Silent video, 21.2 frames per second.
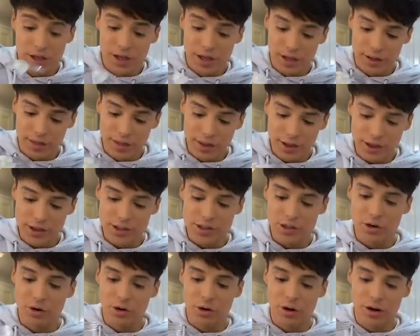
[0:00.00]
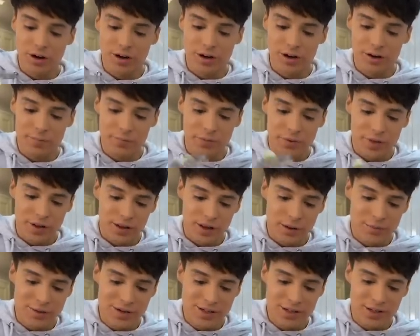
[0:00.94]
I think it's cooked.
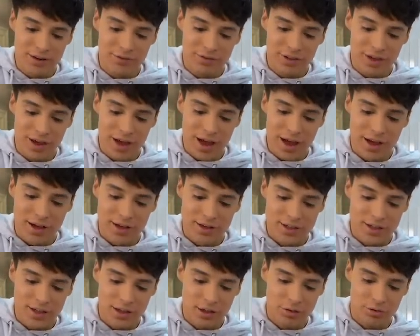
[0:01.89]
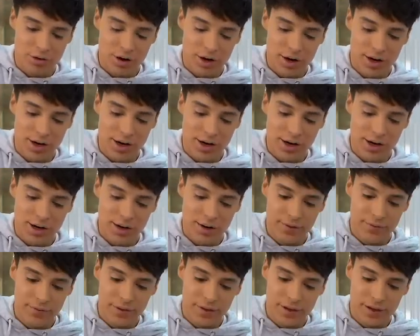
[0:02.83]
Let me see if the egg is still runny.
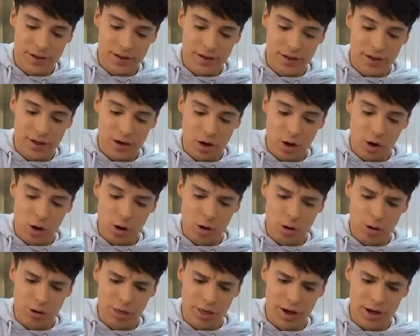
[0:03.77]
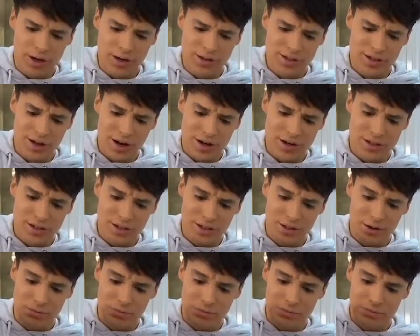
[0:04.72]
Oh, that is
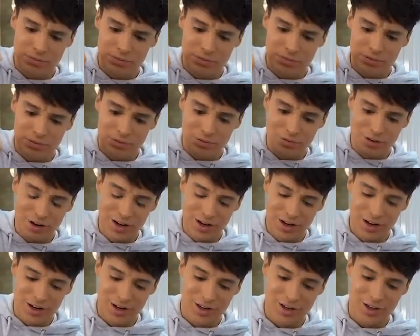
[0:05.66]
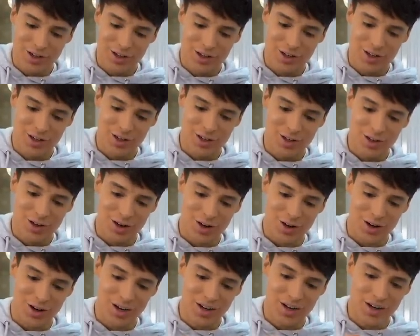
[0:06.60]
actually pretty
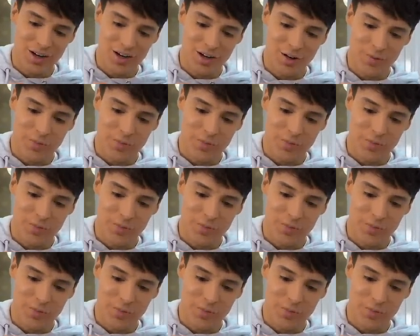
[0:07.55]
good.